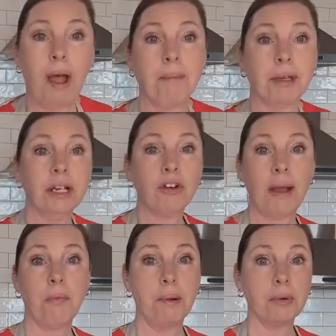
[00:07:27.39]
I'm gonna
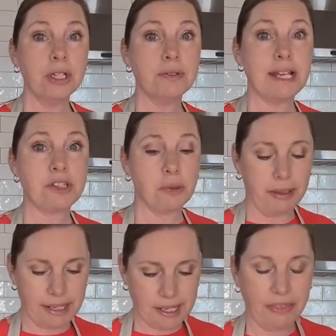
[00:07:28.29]
grab one more utensil
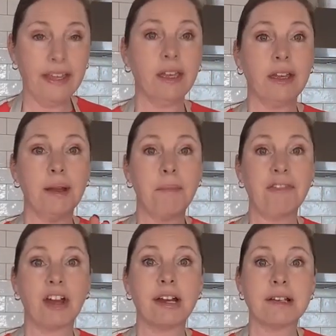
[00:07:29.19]
because I think
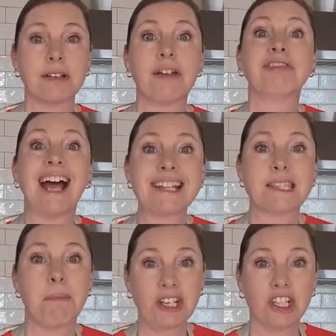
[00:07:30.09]
I've got a flat
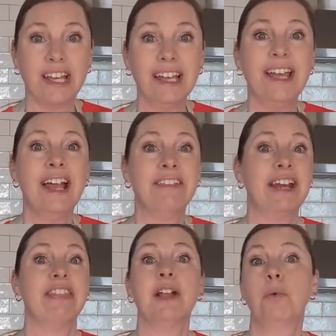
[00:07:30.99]
spatula that
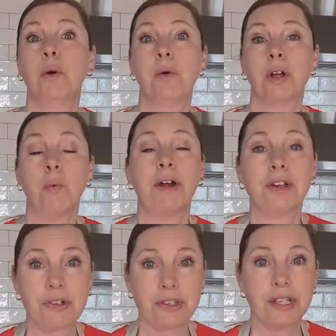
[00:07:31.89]
I think will work
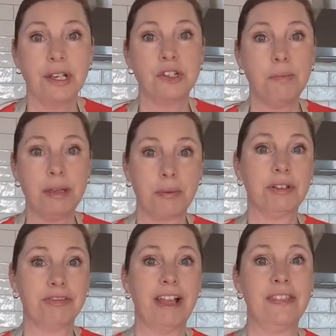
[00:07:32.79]
wonders to be able
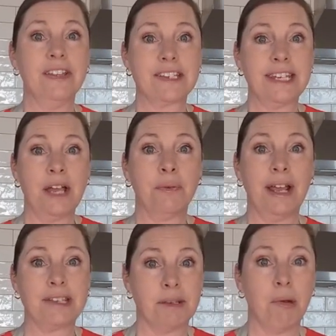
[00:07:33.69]
to flatten this down
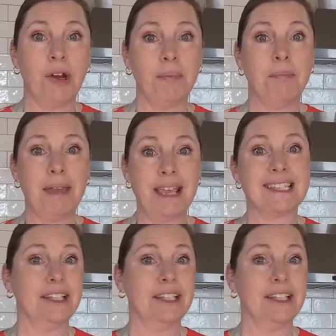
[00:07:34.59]
as a bottom base